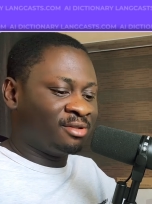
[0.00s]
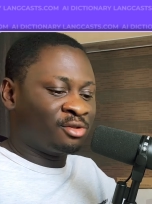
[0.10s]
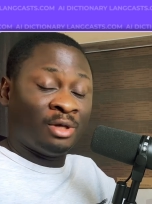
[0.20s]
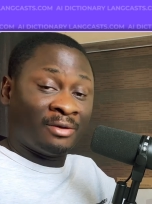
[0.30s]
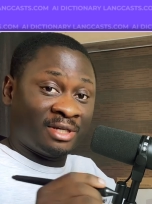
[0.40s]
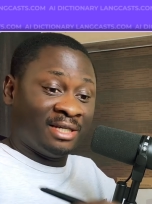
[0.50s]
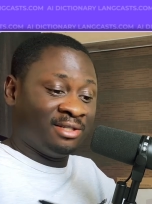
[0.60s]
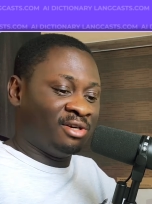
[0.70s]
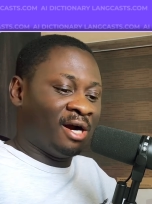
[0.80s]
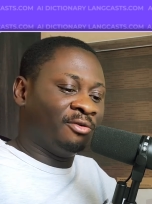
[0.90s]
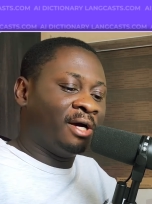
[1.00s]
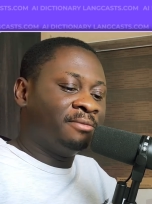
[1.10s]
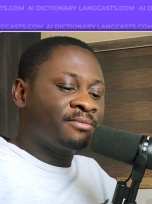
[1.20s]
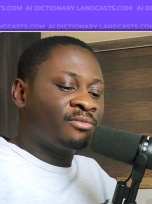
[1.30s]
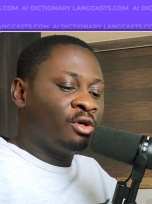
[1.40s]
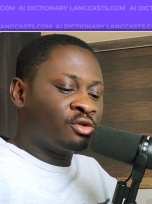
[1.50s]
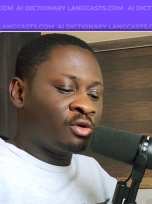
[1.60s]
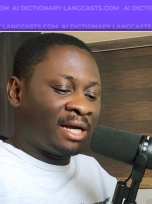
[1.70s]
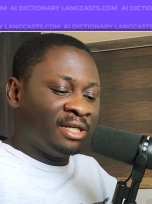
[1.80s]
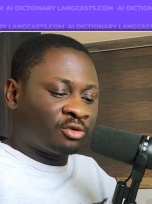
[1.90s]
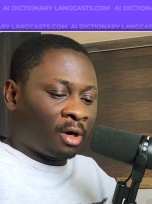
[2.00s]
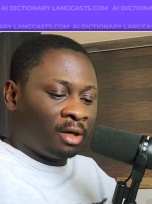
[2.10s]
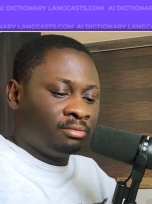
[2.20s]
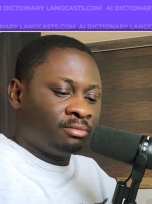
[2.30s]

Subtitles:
So you have to get this granular. So can it run?